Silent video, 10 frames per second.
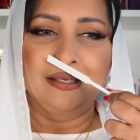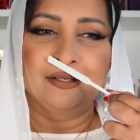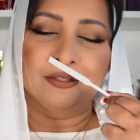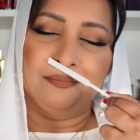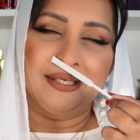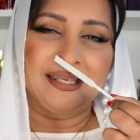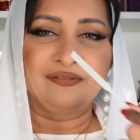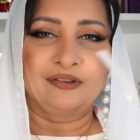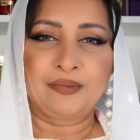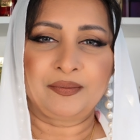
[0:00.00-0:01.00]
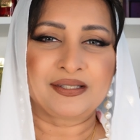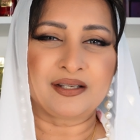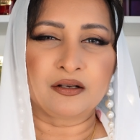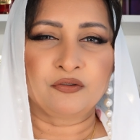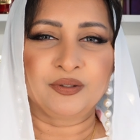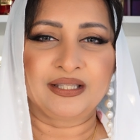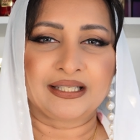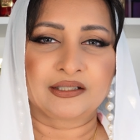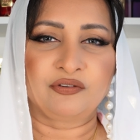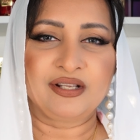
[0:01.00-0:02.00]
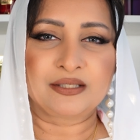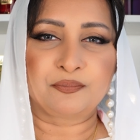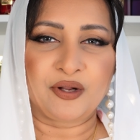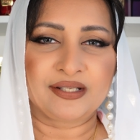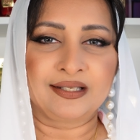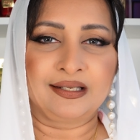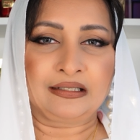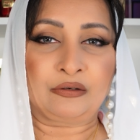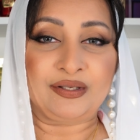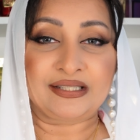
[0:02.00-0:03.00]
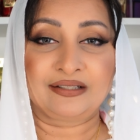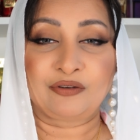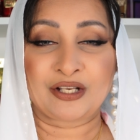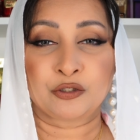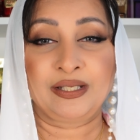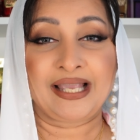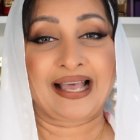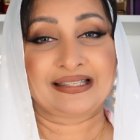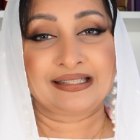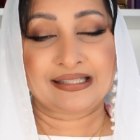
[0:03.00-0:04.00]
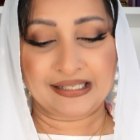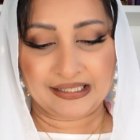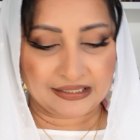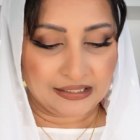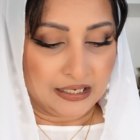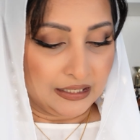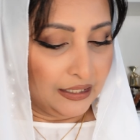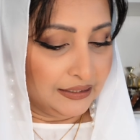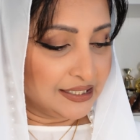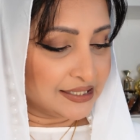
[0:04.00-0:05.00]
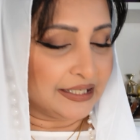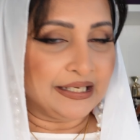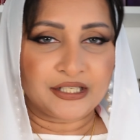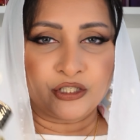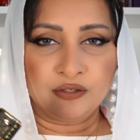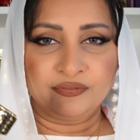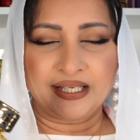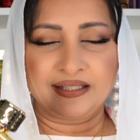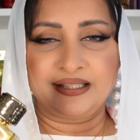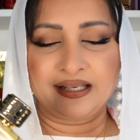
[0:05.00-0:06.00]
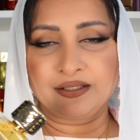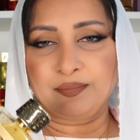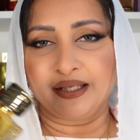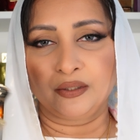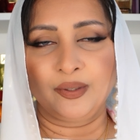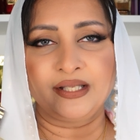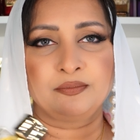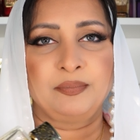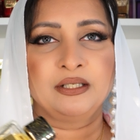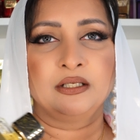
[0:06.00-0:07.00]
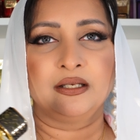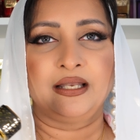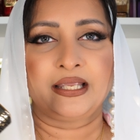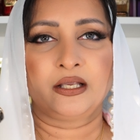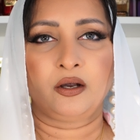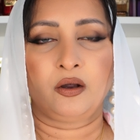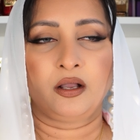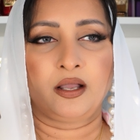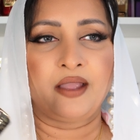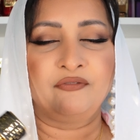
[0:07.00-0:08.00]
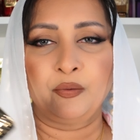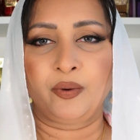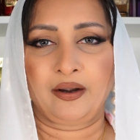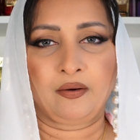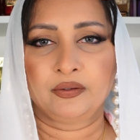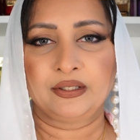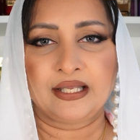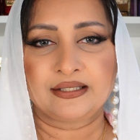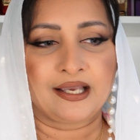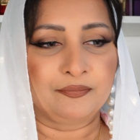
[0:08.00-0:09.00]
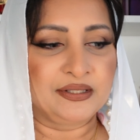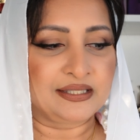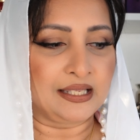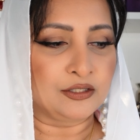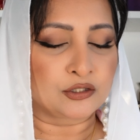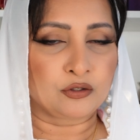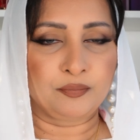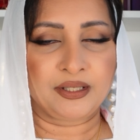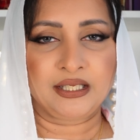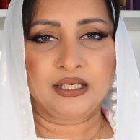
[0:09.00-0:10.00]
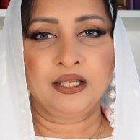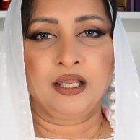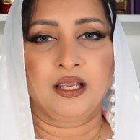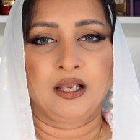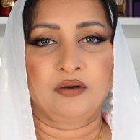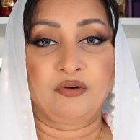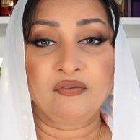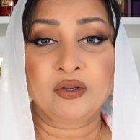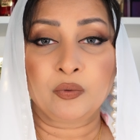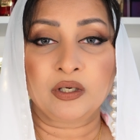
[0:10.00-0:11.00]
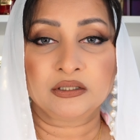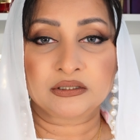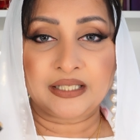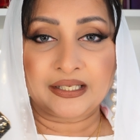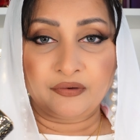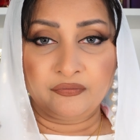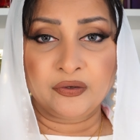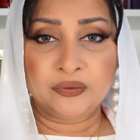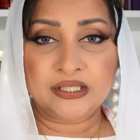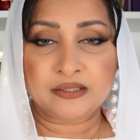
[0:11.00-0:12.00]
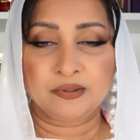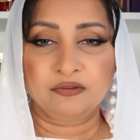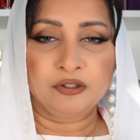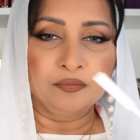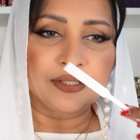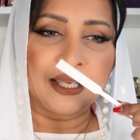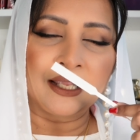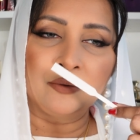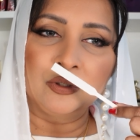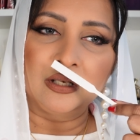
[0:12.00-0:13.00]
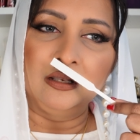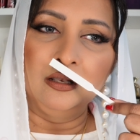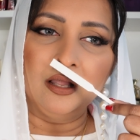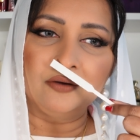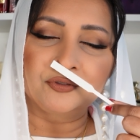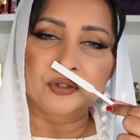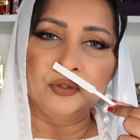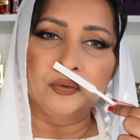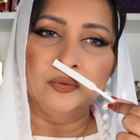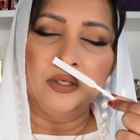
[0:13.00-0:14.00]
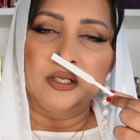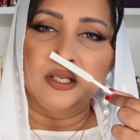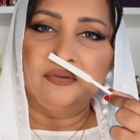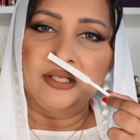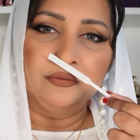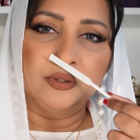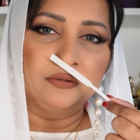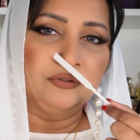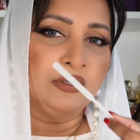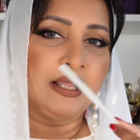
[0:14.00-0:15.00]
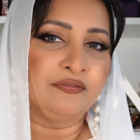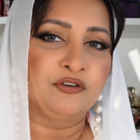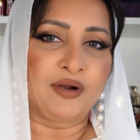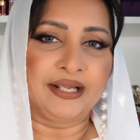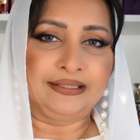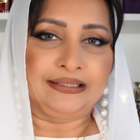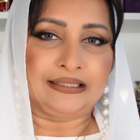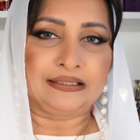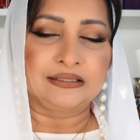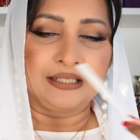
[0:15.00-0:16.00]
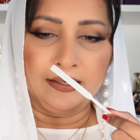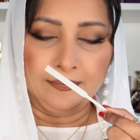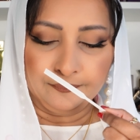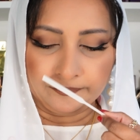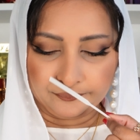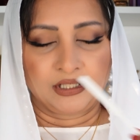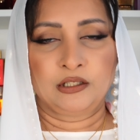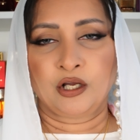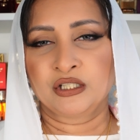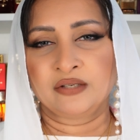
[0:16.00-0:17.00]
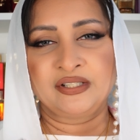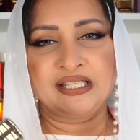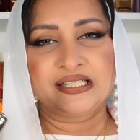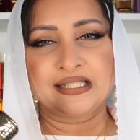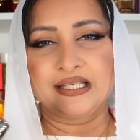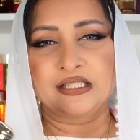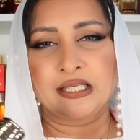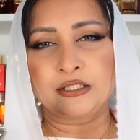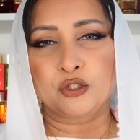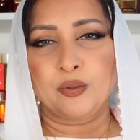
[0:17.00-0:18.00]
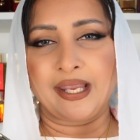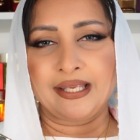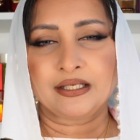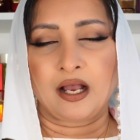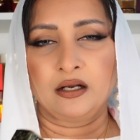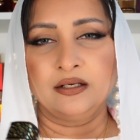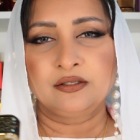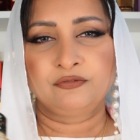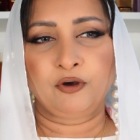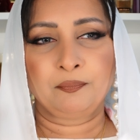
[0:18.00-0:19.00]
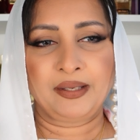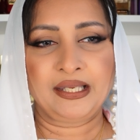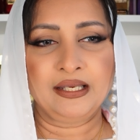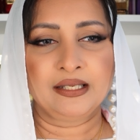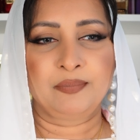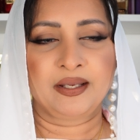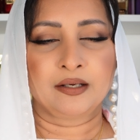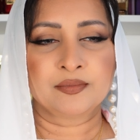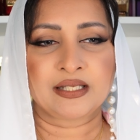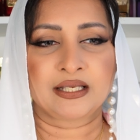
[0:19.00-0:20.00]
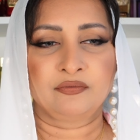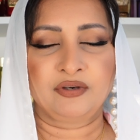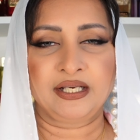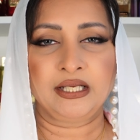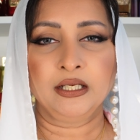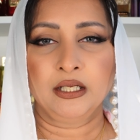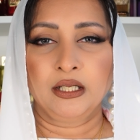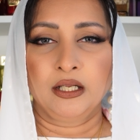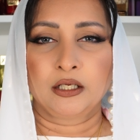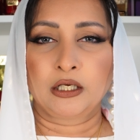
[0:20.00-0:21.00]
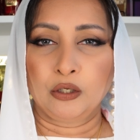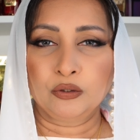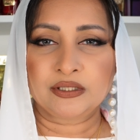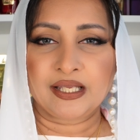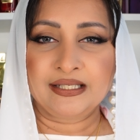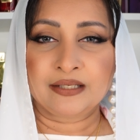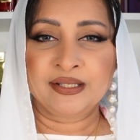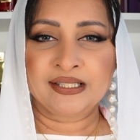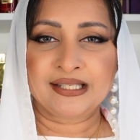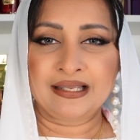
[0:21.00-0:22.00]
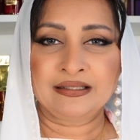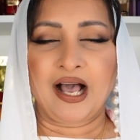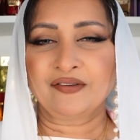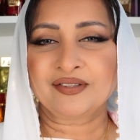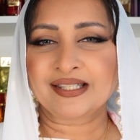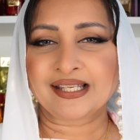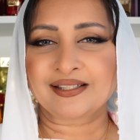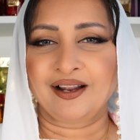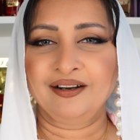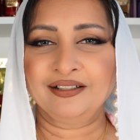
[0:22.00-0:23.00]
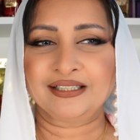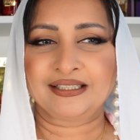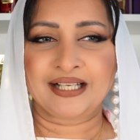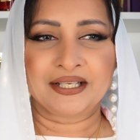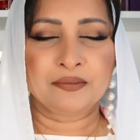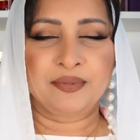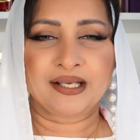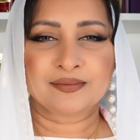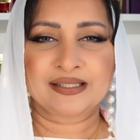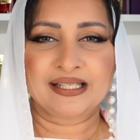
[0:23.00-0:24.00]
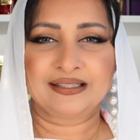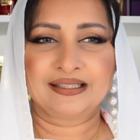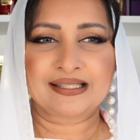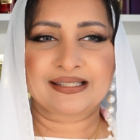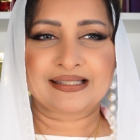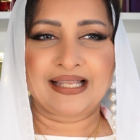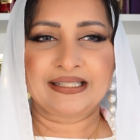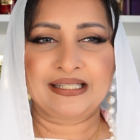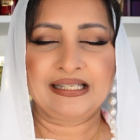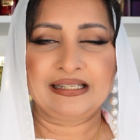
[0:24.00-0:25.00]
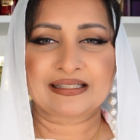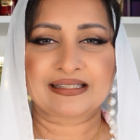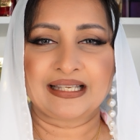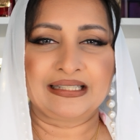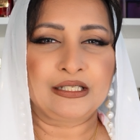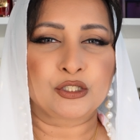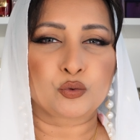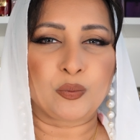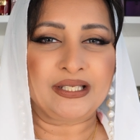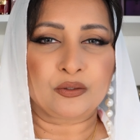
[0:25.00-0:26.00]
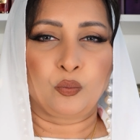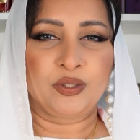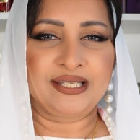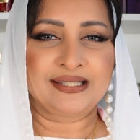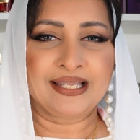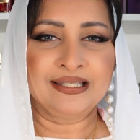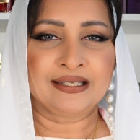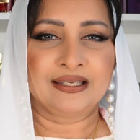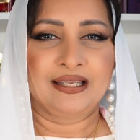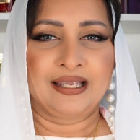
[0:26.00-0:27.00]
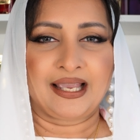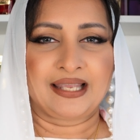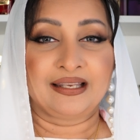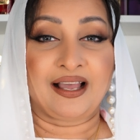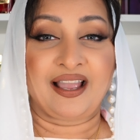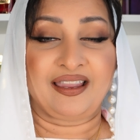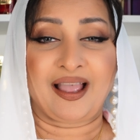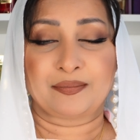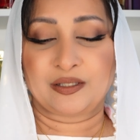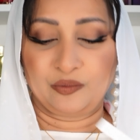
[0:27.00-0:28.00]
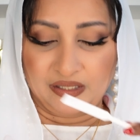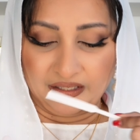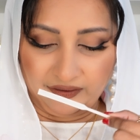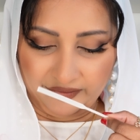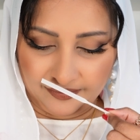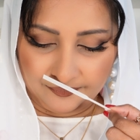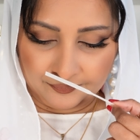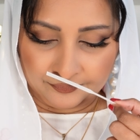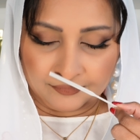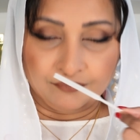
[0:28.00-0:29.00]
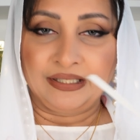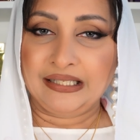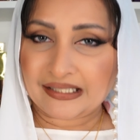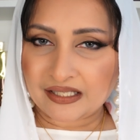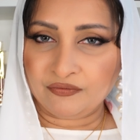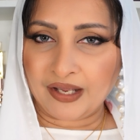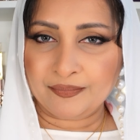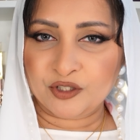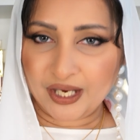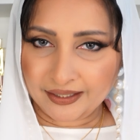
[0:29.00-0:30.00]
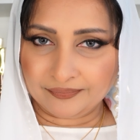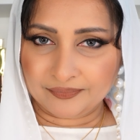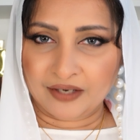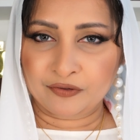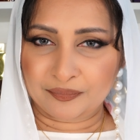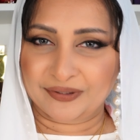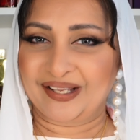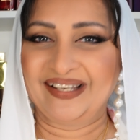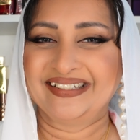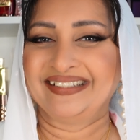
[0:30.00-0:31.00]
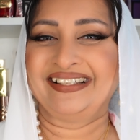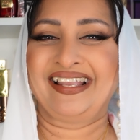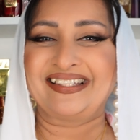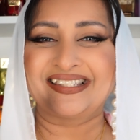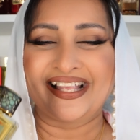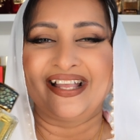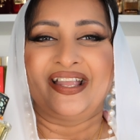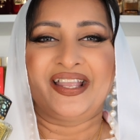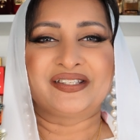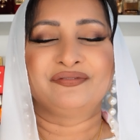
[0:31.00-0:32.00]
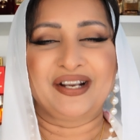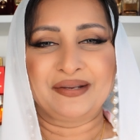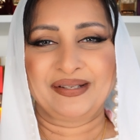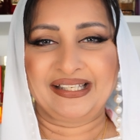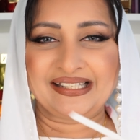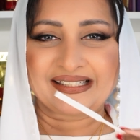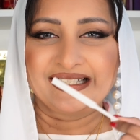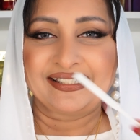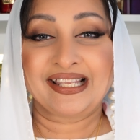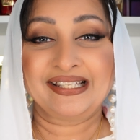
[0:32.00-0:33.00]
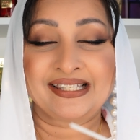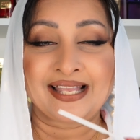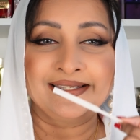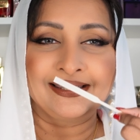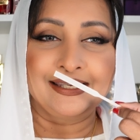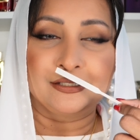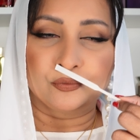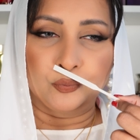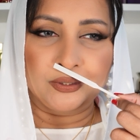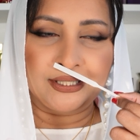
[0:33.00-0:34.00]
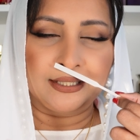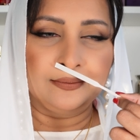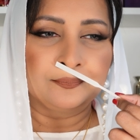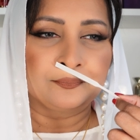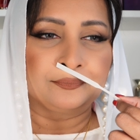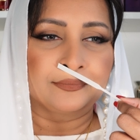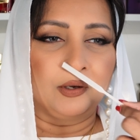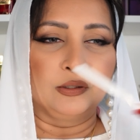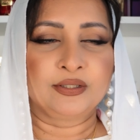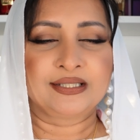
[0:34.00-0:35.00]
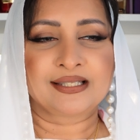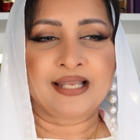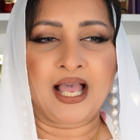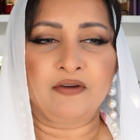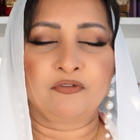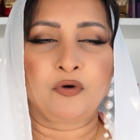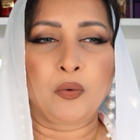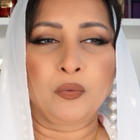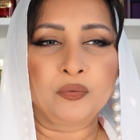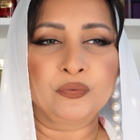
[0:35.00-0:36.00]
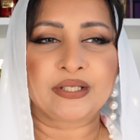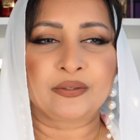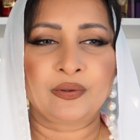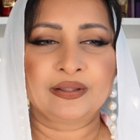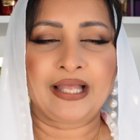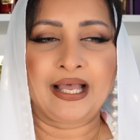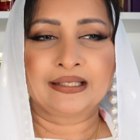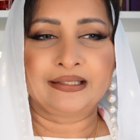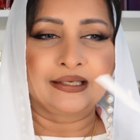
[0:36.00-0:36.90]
So be careful. Maybe start off with like 3 sprays and increase it gradually as it's needed. This collection of theirs, by the way, it's been like everywhere on the net. I've been seeing so many reviewers like review these perfumes, and I would love to know if any one of y'all have tried these. Yeah, the longevity is like 6 to 8 hours. For me, it becomes like a very close, intimate scent. After 6 hours, it kind of becomes like this slightly sweet, woody scent, and I absolutely love it. Middle Eastern vibe check, 100%. It's very Middle Eastern. It's incensey, it's woody, although it doesn't have rose and all that.